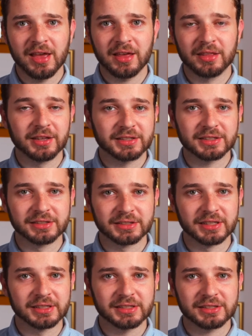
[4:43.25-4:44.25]
This
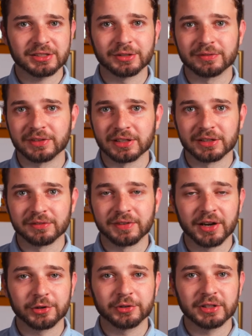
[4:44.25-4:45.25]
consists of the
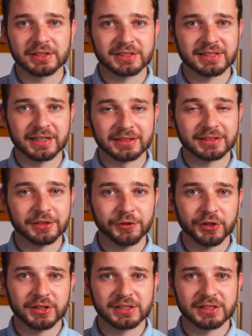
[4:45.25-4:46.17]
various scientific